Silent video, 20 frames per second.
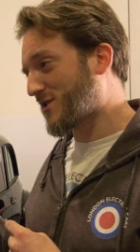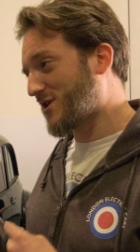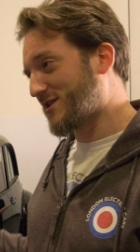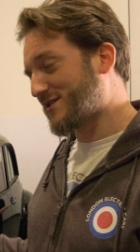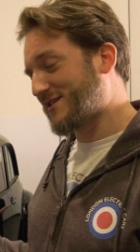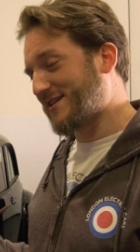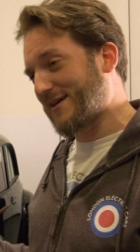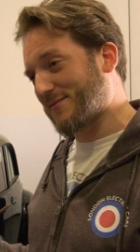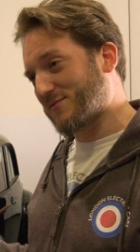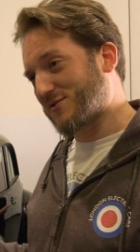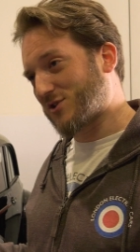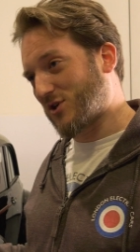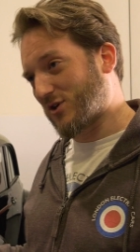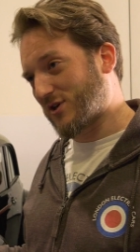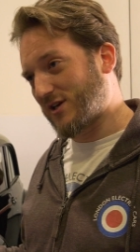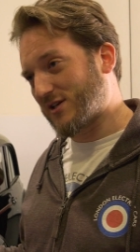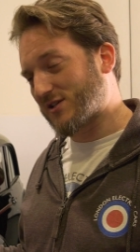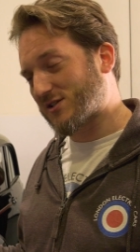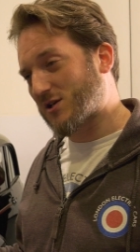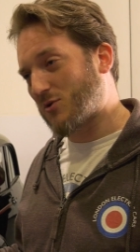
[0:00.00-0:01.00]
a 13 amp
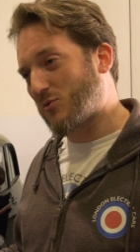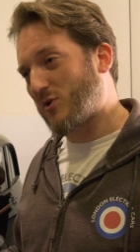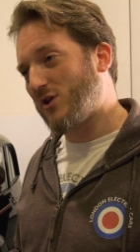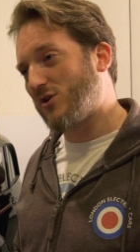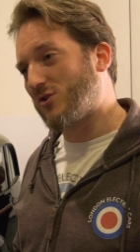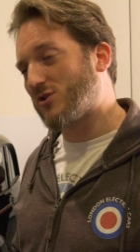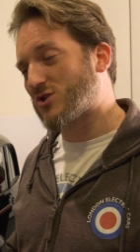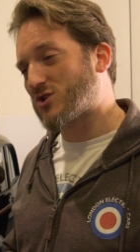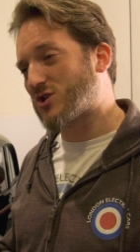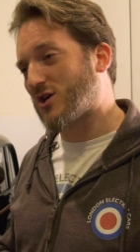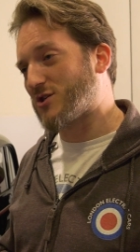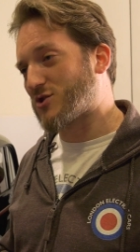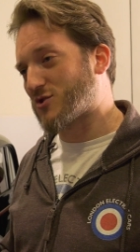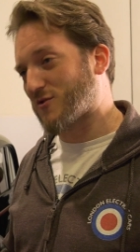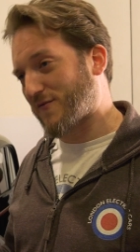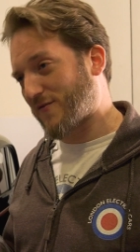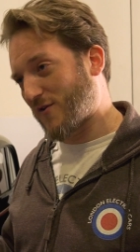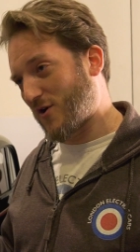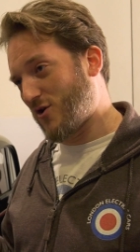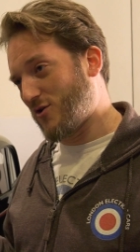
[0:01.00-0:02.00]
socket, so where you can charge
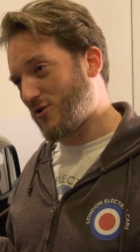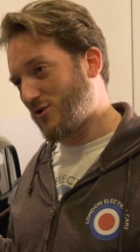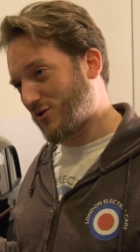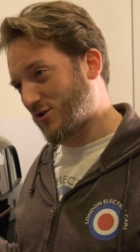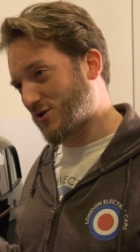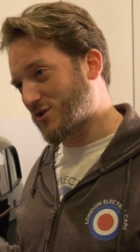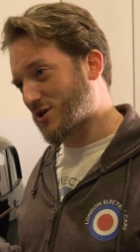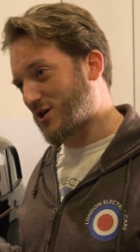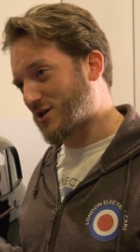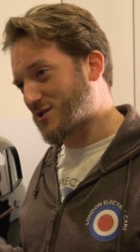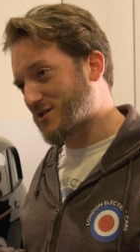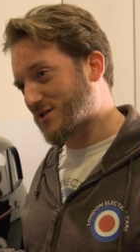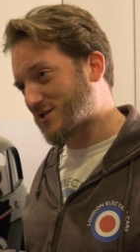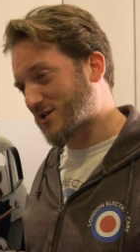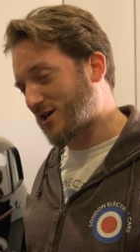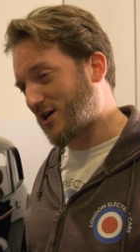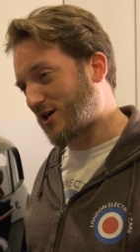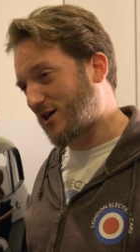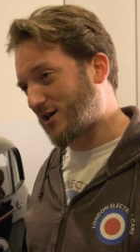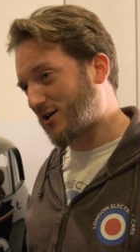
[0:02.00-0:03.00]
your phone, you can charge
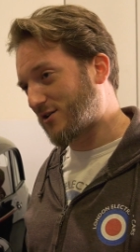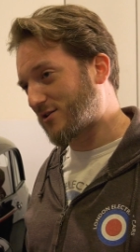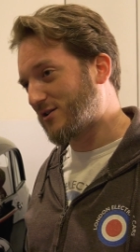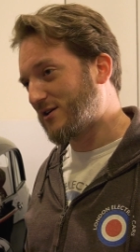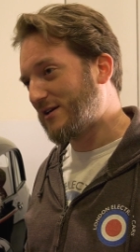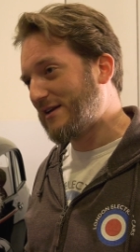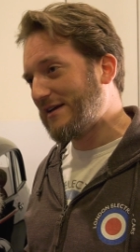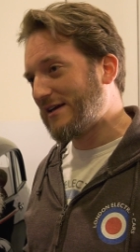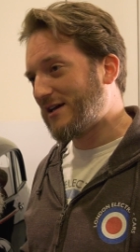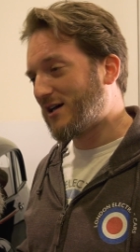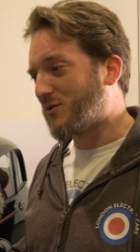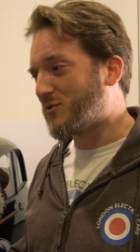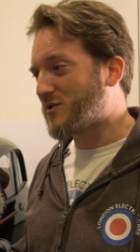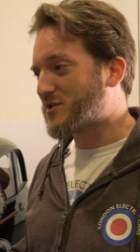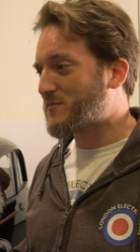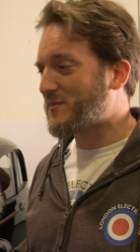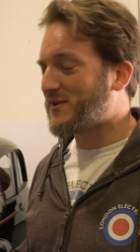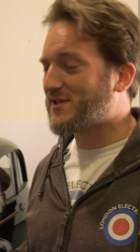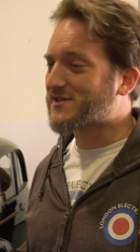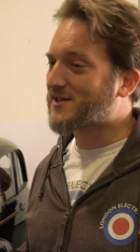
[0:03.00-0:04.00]
this car, uh,
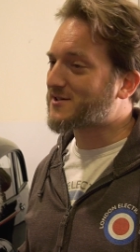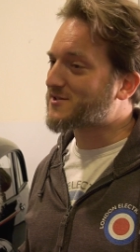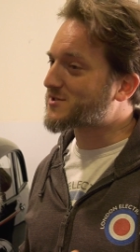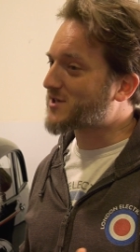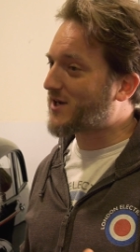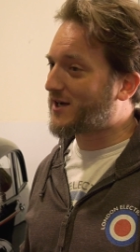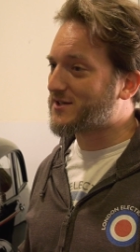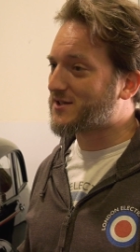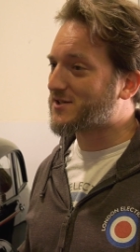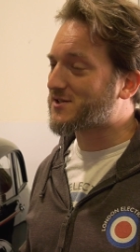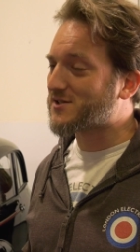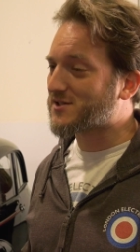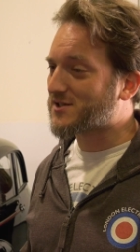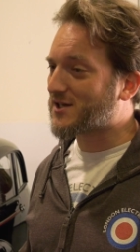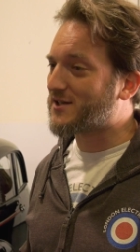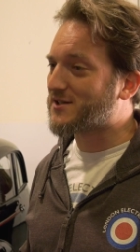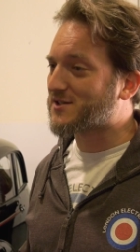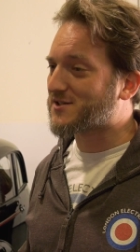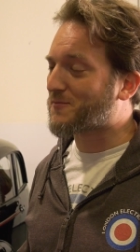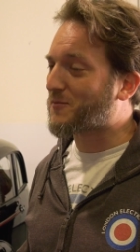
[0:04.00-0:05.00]
which means there's tons and
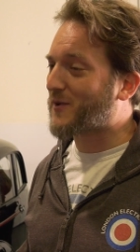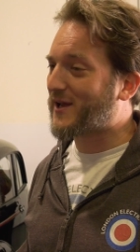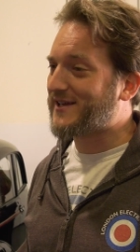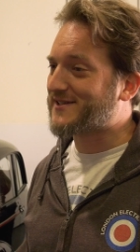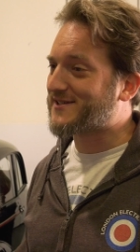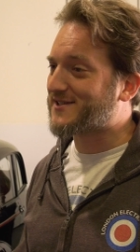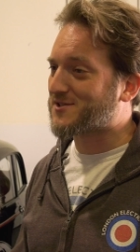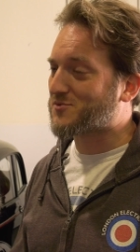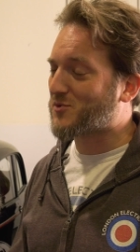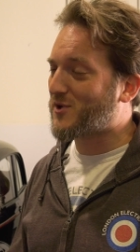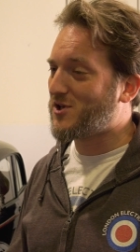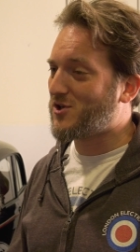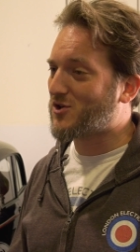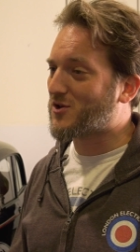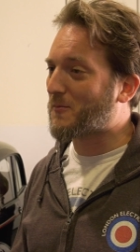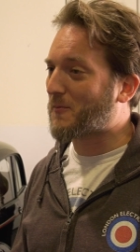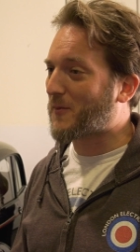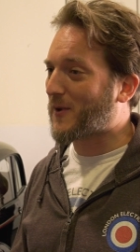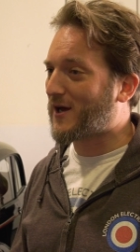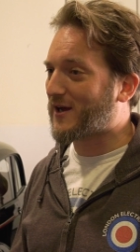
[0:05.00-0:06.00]
tons of places where you
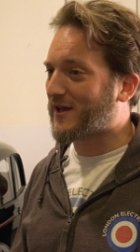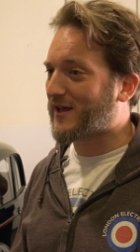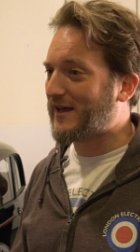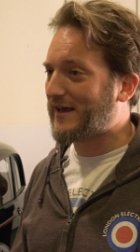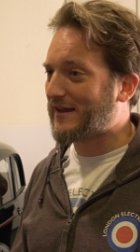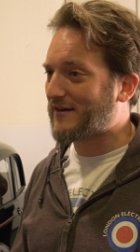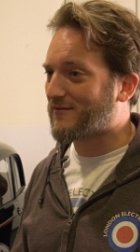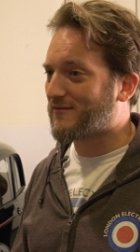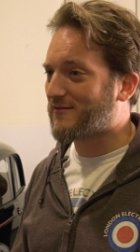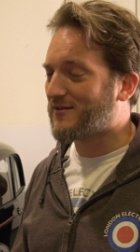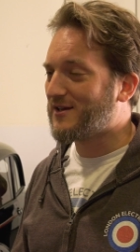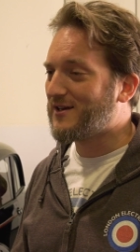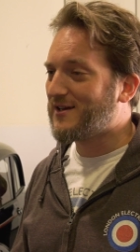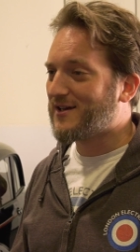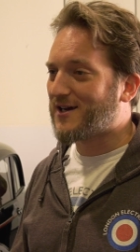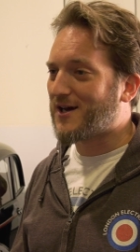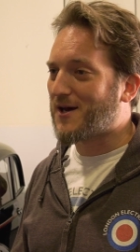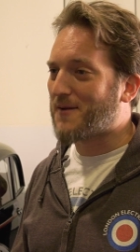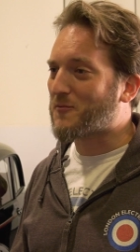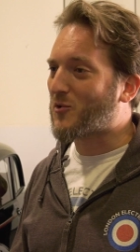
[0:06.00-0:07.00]
can plug in.
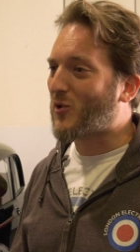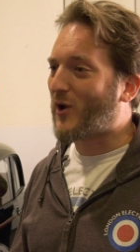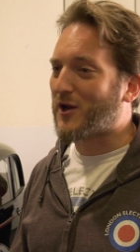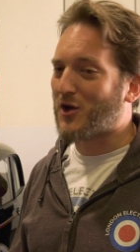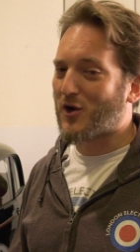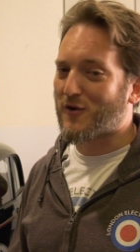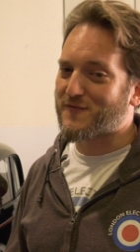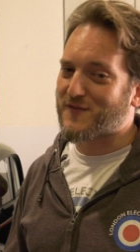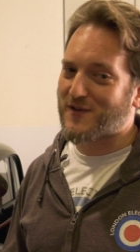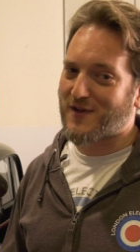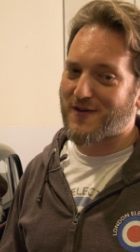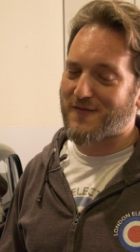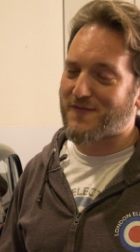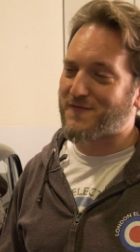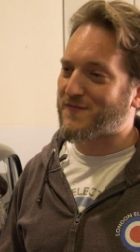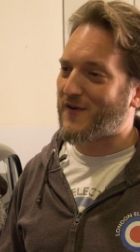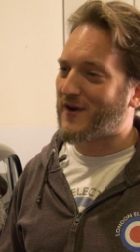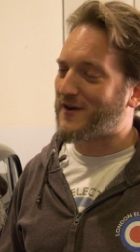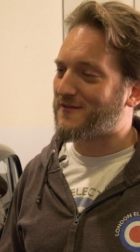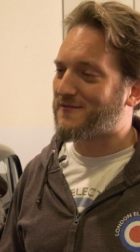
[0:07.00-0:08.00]
Um, quite often, the
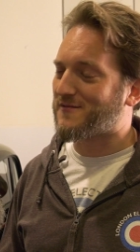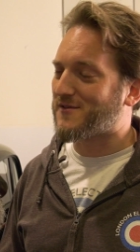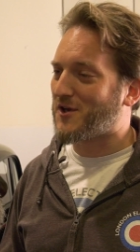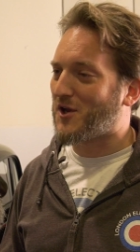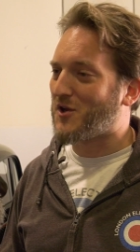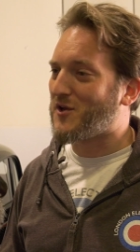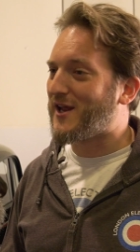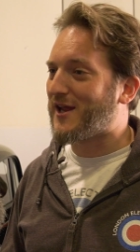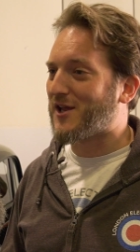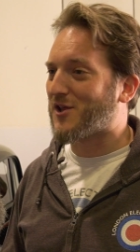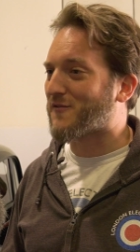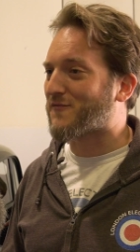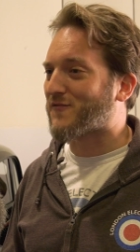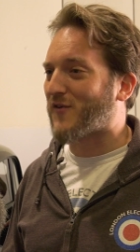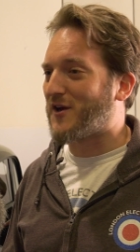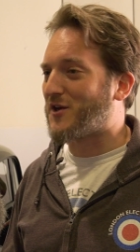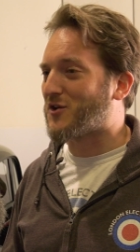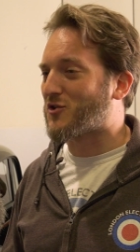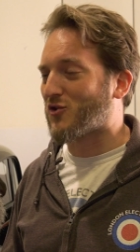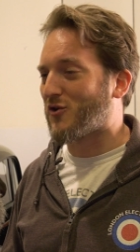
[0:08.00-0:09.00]
front, you know, near the
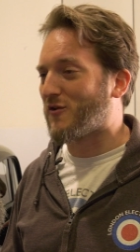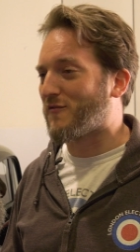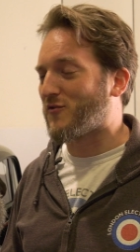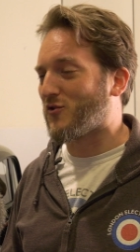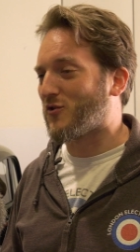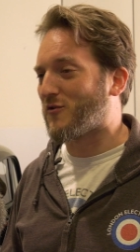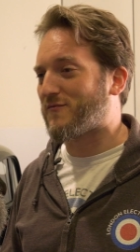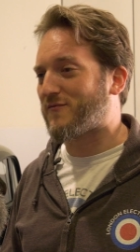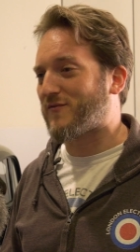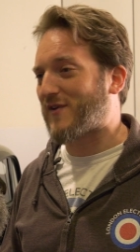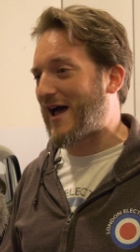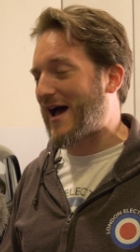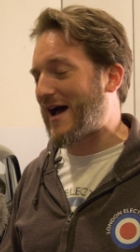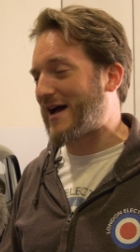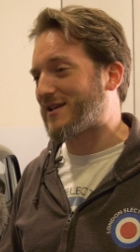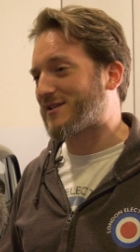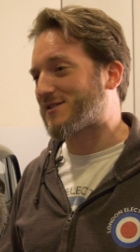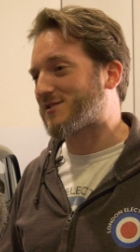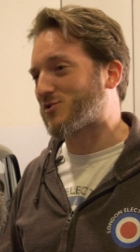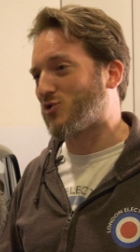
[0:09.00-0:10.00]
front door of your
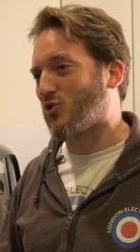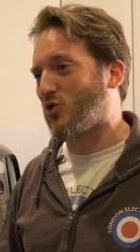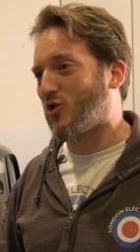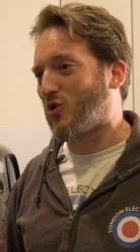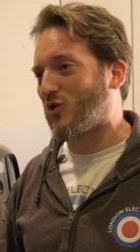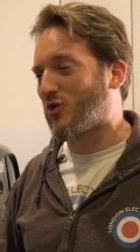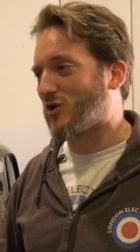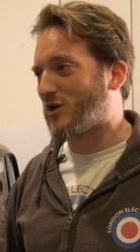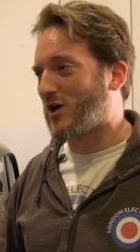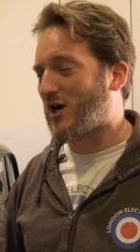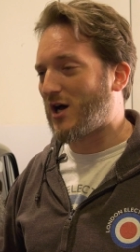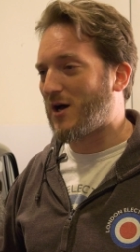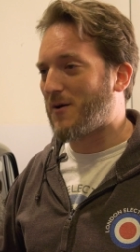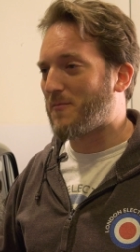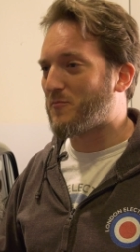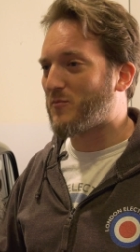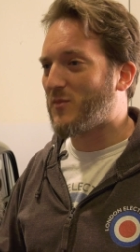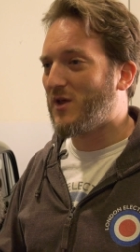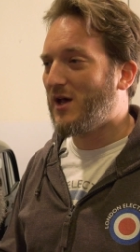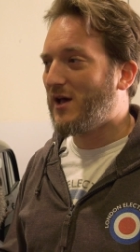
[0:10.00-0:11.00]
flats or
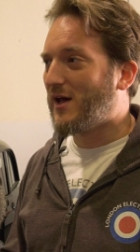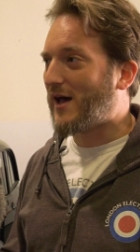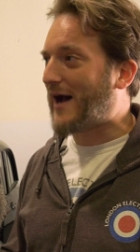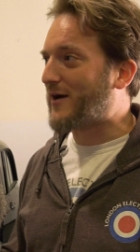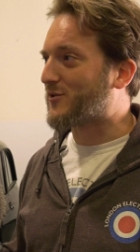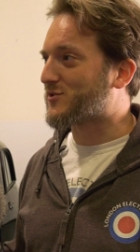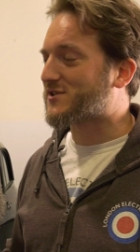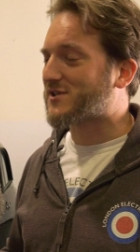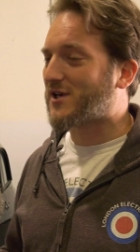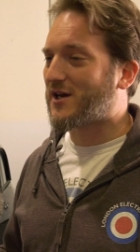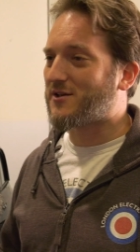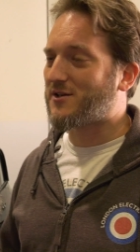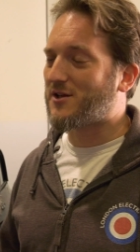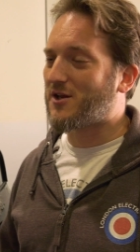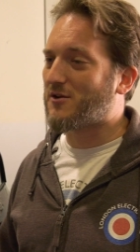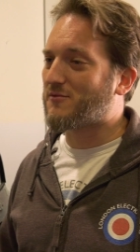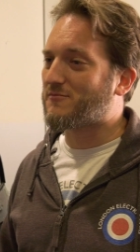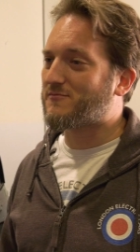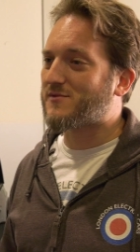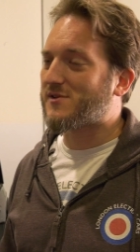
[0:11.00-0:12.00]
um, outside,
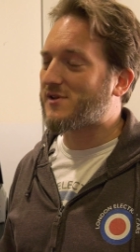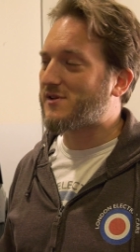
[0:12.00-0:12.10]
you know,